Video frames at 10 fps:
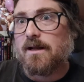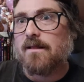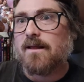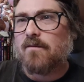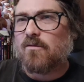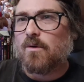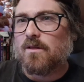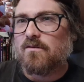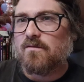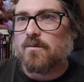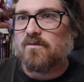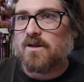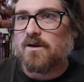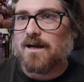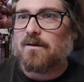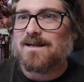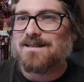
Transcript: And then like for one of those films that you're, I know I